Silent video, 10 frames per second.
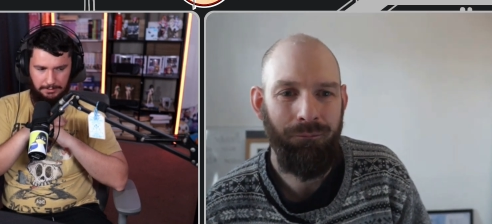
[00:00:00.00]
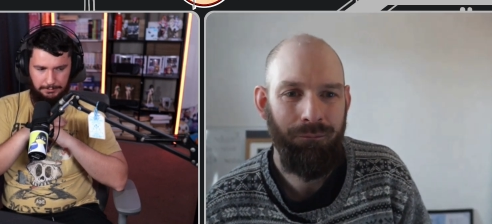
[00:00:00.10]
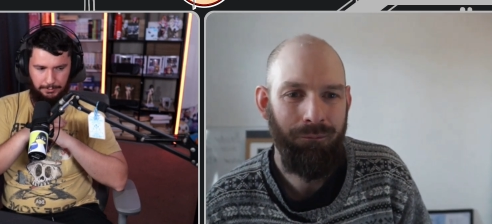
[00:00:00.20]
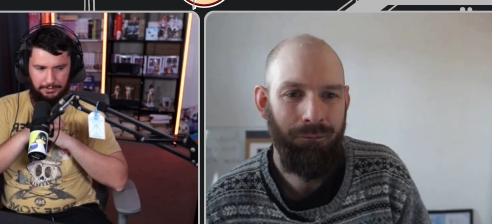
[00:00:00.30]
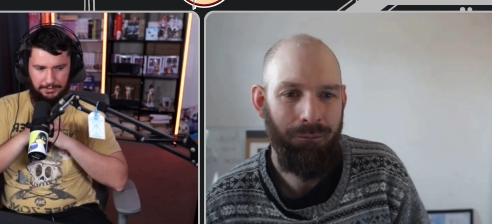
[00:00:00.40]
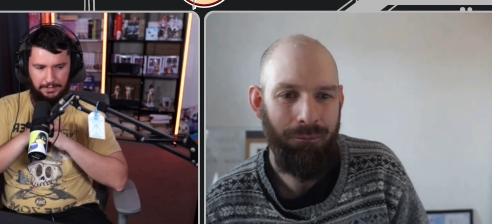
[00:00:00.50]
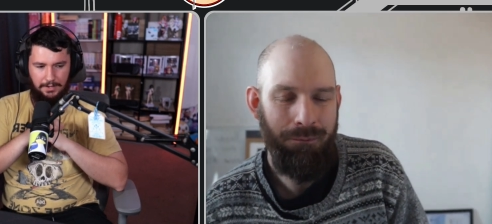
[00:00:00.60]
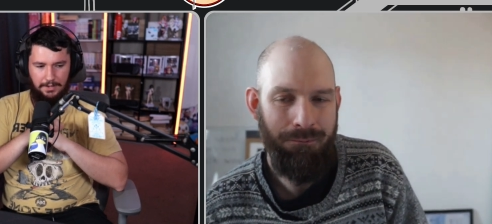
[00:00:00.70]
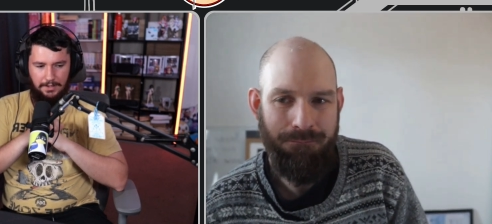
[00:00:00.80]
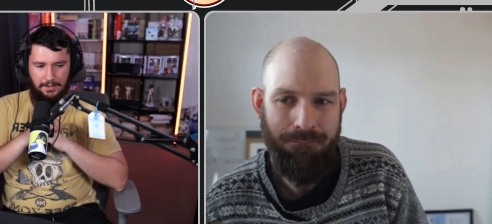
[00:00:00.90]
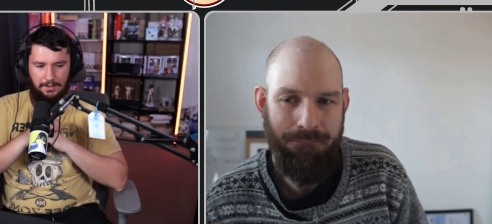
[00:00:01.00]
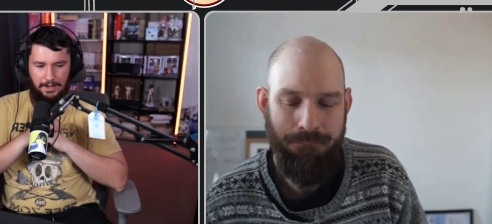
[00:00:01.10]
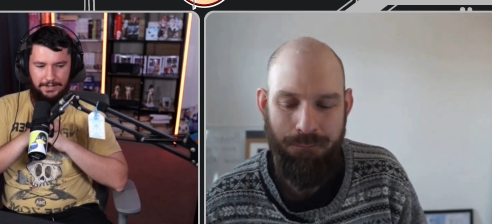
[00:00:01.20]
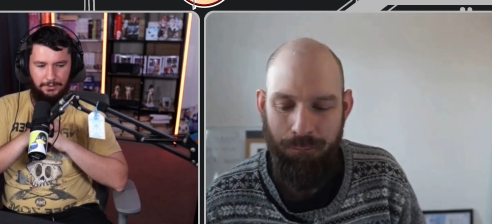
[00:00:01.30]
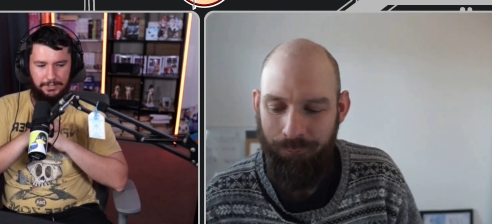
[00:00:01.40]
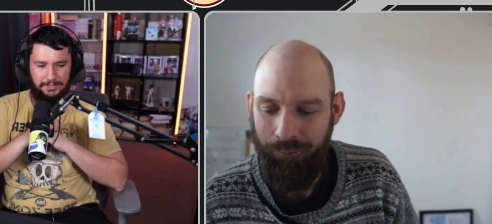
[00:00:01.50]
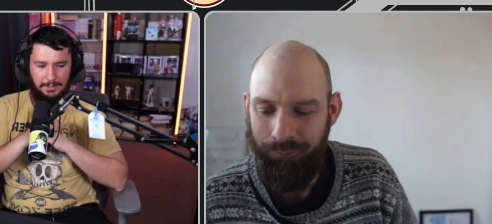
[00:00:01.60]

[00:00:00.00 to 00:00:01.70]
Speaker 1: I'm doing. Like, I know it can come